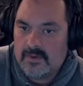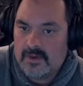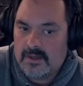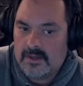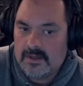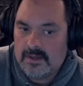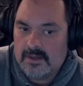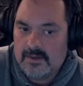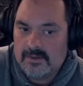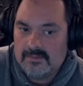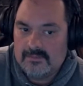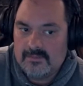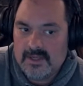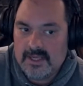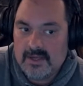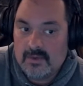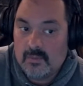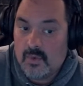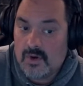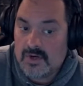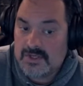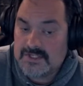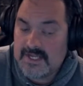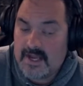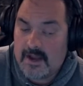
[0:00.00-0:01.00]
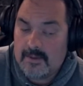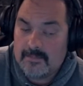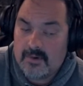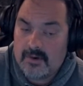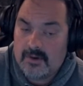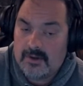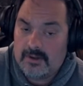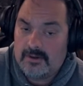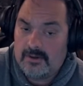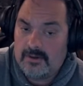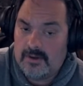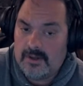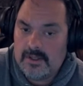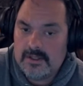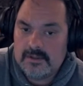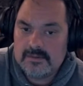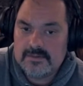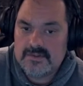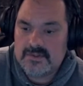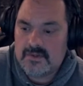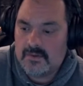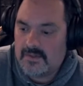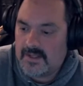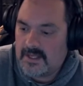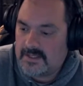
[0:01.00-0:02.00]
um, it works out pretty good
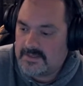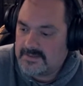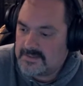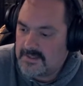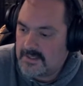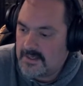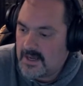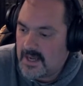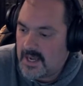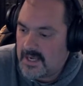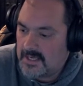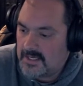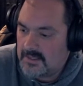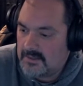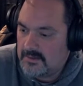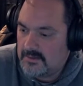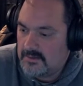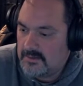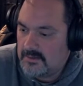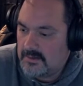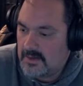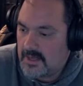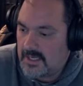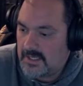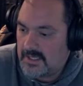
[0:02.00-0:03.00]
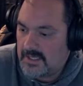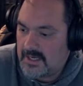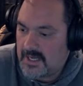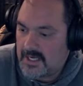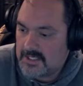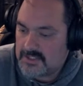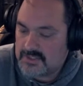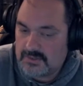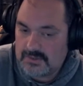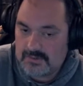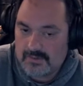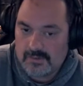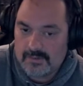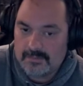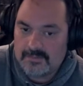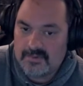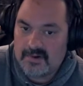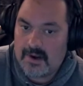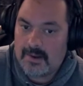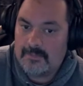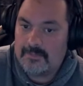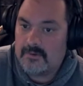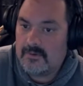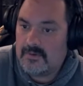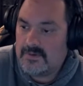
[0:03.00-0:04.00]
so that uh, I can I can actually do a
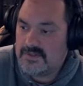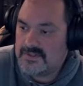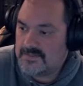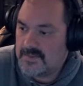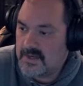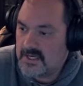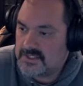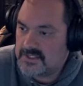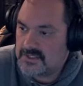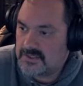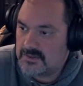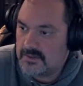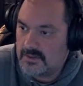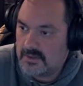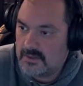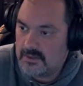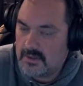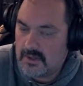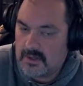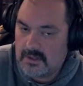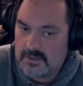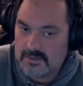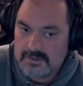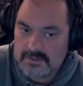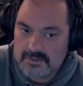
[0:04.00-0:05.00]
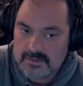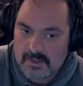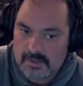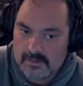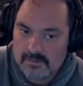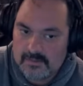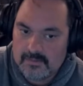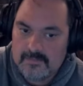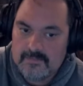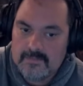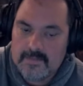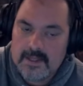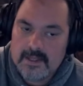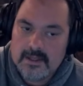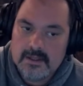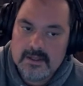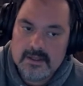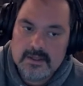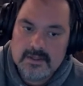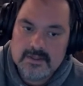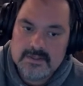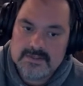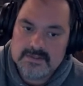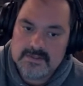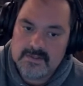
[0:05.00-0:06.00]
proper inspection on on the trailer
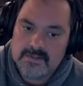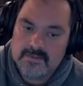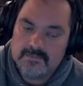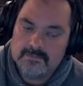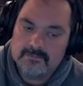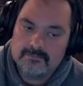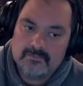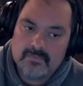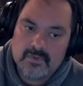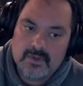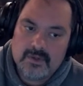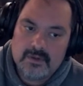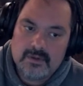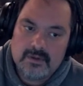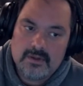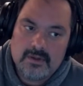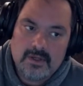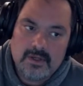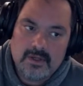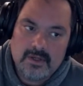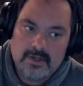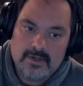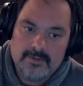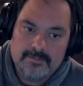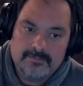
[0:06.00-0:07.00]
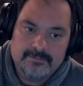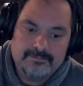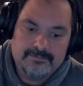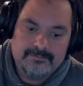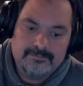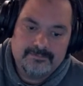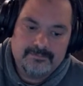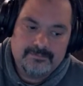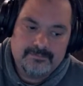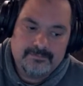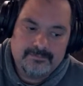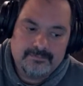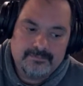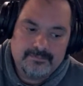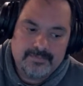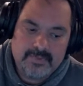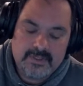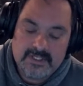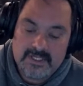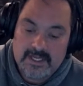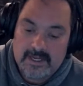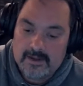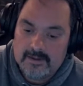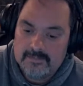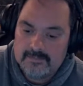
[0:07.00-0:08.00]
so um,
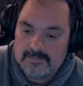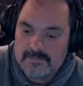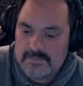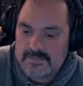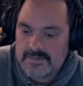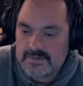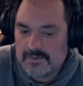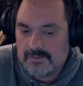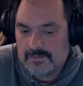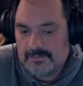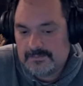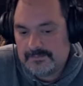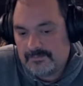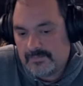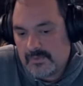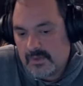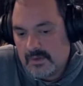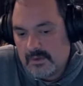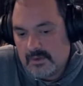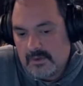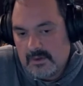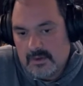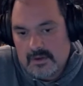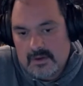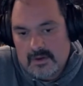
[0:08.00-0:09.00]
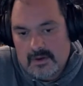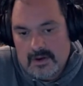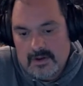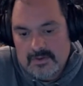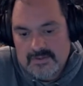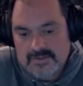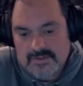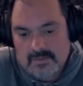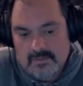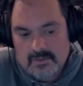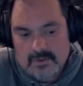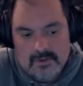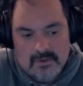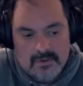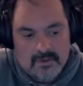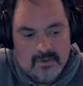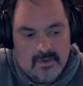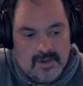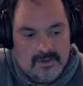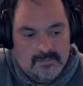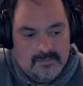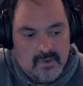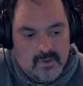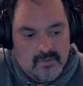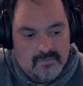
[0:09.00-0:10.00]
but yeah so all right so we're going to go
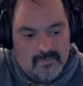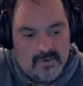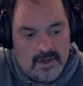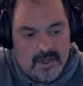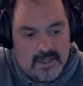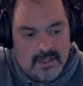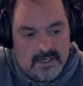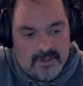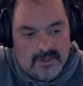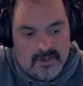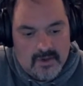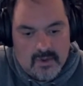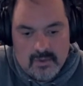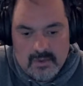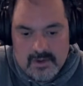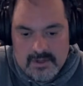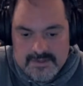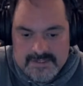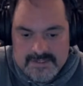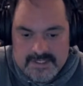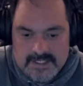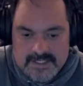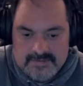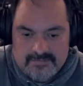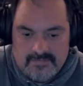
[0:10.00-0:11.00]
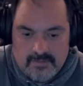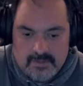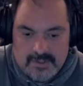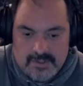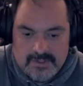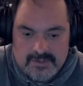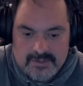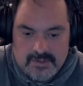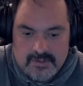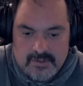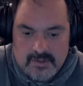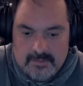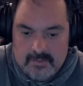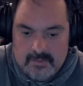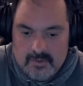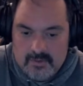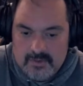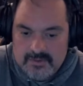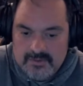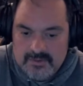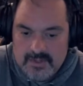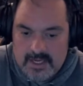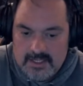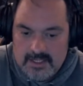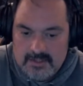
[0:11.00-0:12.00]
ahead and move on I know we're at 642 I'm
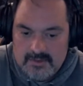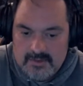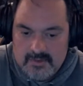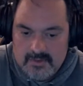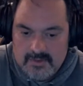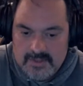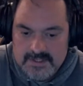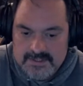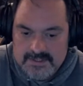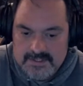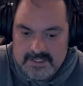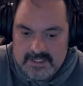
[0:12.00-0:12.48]
going to try to do this